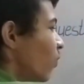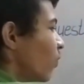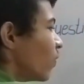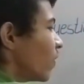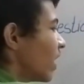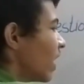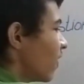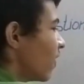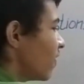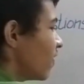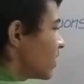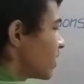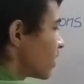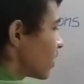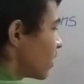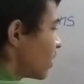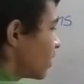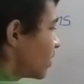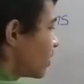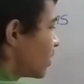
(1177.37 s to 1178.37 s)
we have is
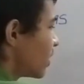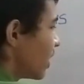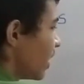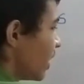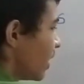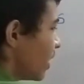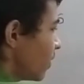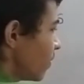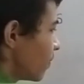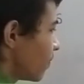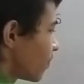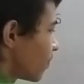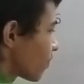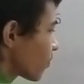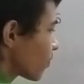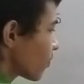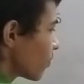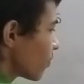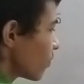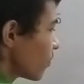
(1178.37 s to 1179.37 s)
a train
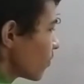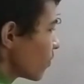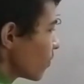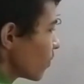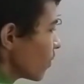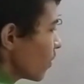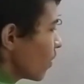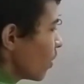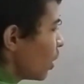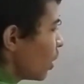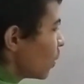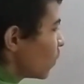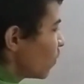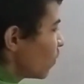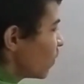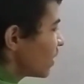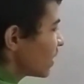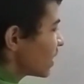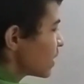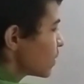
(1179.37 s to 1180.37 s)

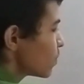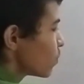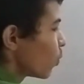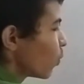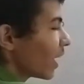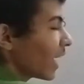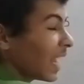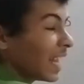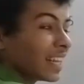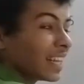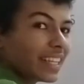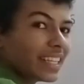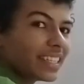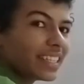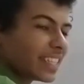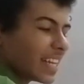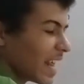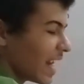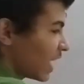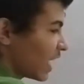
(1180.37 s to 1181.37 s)
which is moving in this
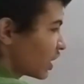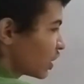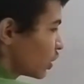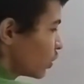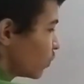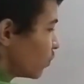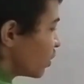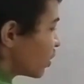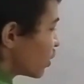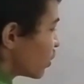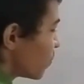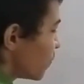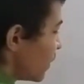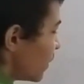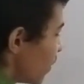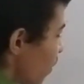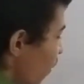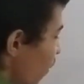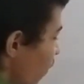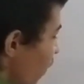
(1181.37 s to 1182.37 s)
direction with a speed
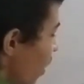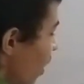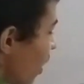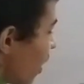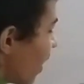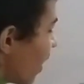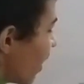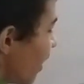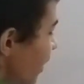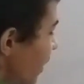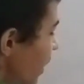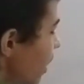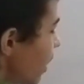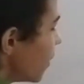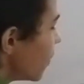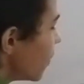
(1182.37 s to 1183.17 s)
of 100